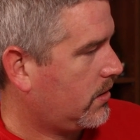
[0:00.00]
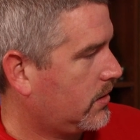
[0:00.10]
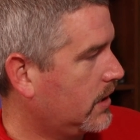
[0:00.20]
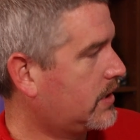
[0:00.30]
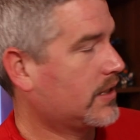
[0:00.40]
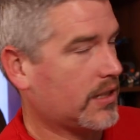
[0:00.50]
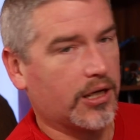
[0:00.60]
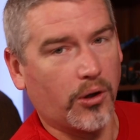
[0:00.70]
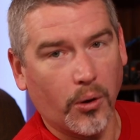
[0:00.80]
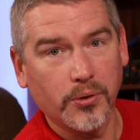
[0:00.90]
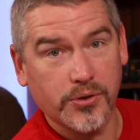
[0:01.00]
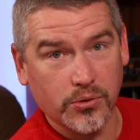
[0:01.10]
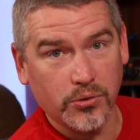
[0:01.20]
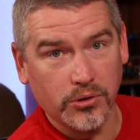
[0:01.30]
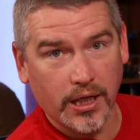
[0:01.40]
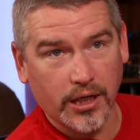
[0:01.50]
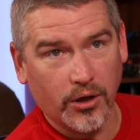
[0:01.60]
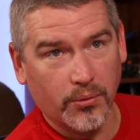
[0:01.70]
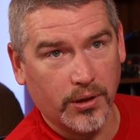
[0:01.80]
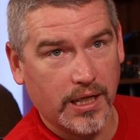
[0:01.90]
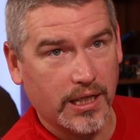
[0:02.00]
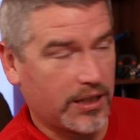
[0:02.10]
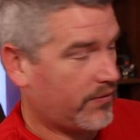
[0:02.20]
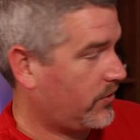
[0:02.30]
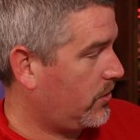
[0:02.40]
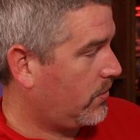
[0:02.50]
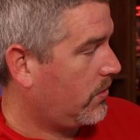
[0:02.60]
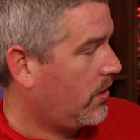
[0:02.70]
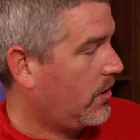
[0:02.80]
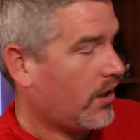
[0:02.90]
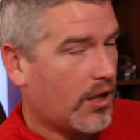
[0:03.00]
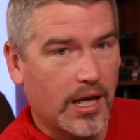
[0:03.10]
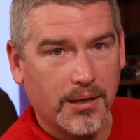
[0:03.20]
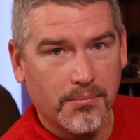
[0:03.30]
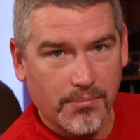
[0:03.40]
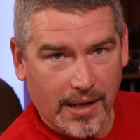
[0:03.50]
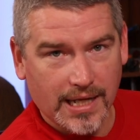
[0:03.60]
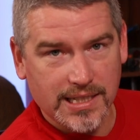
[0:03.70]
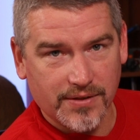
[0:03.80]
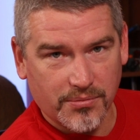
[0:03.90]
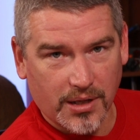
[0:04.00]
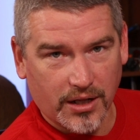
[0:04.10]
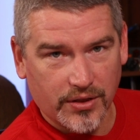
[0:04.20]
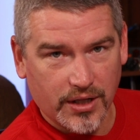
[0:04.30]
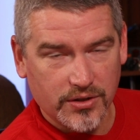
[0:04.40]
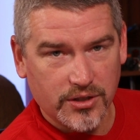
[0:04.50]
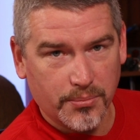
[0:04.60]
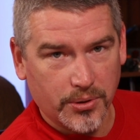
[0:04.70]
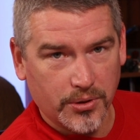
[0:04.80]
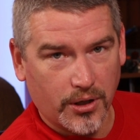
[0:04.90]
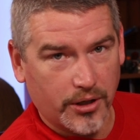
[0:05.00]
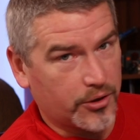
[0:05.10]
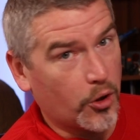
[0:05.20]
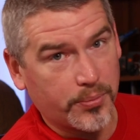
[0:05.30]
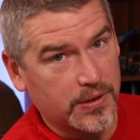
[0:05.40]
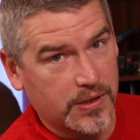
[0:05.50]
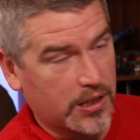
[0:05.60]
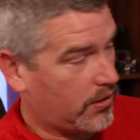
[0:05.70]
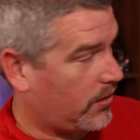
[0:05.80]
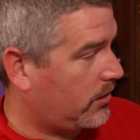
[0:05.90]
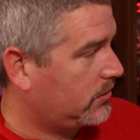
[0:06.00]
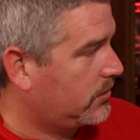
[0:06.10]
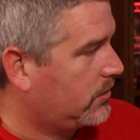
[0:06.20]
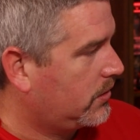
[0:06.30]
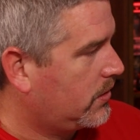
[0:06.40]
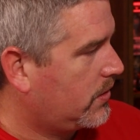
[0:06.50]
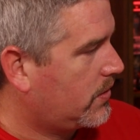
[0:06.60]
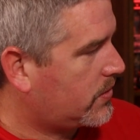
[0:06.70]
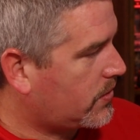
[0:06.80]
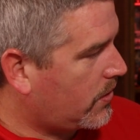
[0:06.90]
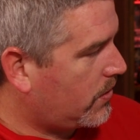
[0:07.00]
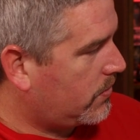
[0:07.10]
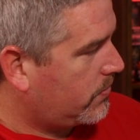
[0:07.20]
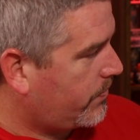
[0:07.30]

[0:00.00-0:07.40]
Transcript: this is like old school Lego where they give you a massive amount of things to put on and hope you see it all. So,